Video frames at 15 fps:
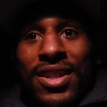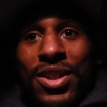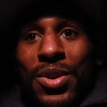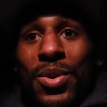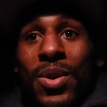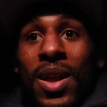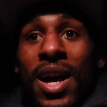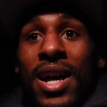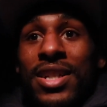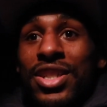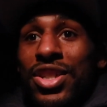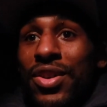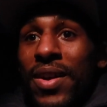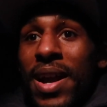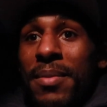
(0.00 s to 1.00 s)

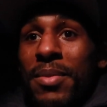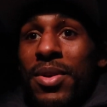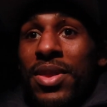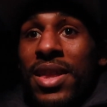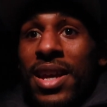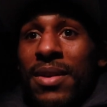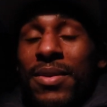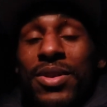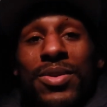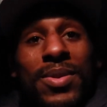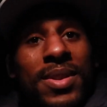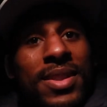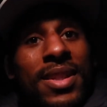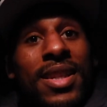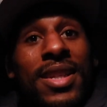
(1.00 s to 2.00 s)
goulash scramble thing, which
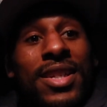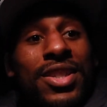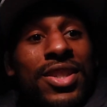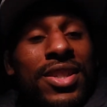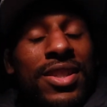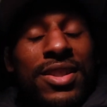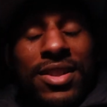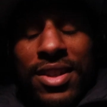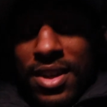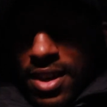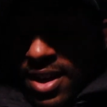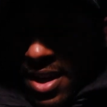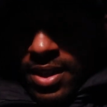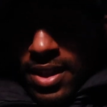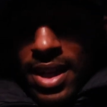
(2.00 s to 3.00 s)
was delicious
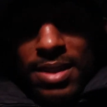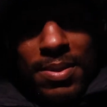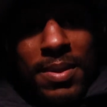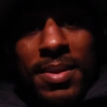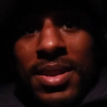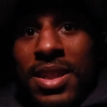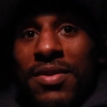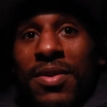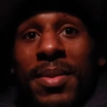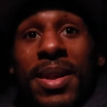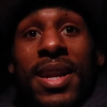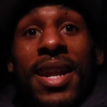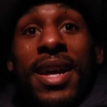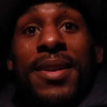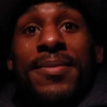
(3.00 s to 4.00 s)
that's pretty much it for me
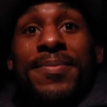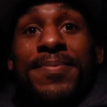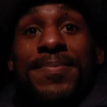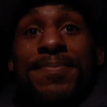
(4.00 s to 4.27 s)
today.